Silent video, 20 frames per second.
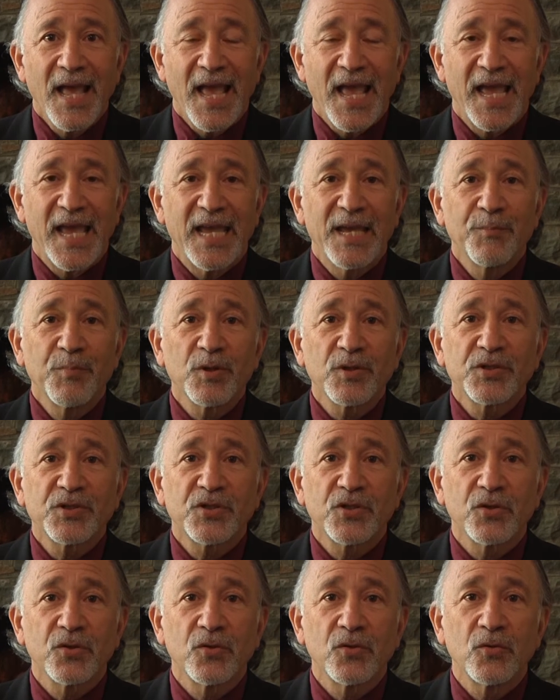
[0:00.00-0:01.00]
Able
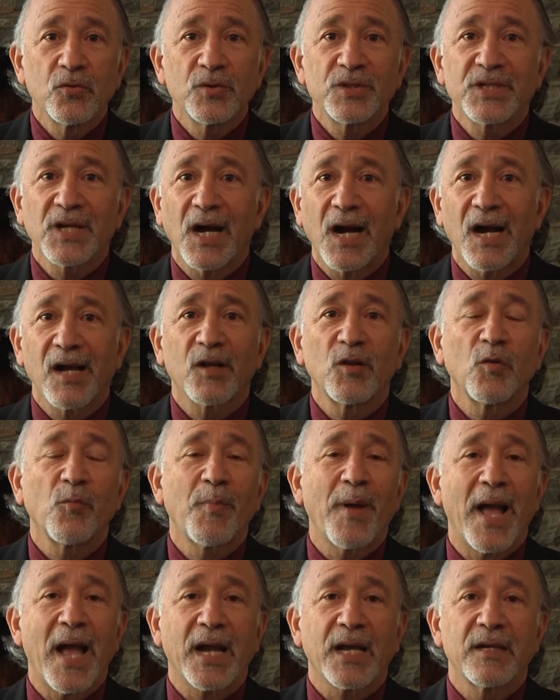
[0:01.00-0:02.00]
to toggle
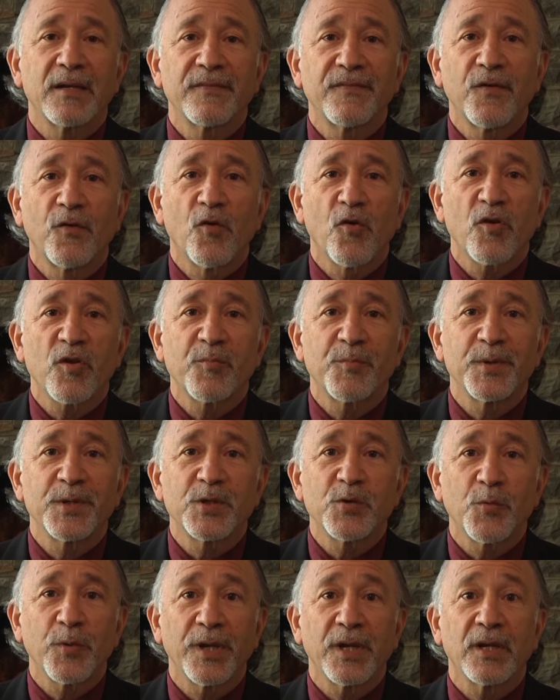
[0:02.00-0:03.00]
back and forth
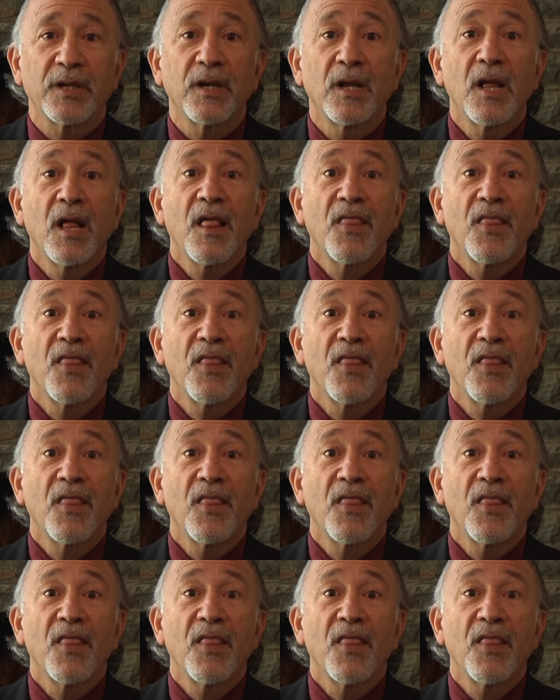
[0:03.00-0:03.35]
between